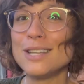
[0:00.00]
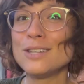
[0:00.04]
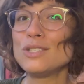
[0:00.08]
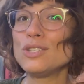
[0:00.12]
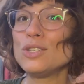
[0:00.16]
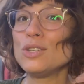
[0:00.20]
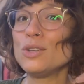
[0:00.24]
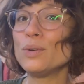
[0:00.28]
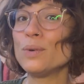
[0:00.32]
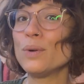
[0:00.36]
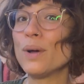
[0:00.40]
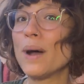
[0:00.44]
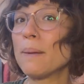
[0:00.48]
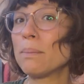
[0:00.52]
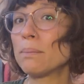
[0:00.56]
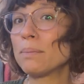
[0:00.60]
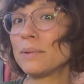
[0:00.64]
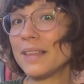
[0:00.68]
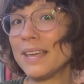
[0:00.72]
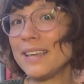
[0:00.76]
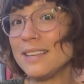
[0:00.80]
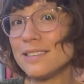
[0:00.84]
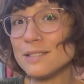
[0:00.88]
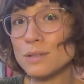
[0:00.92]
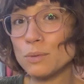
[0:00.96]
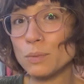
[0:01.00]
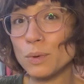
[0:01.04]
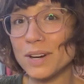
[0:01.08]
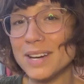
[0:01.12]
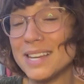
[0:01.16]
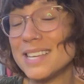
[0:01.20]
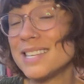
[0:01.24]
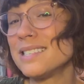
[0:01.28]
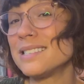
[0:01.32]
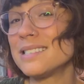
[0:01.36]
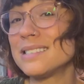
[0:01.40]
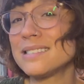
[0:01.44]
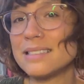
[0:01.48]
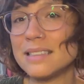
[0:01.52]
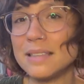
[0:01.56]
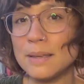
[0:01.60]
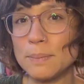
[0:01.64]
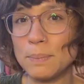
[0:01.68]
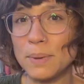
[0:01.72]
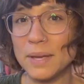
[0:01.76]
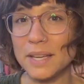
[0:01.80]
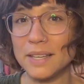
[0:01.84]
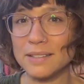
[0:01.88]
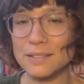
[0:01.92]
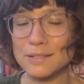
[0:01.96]
to a place where he's
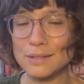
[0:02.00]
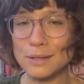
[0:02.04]
sleeping.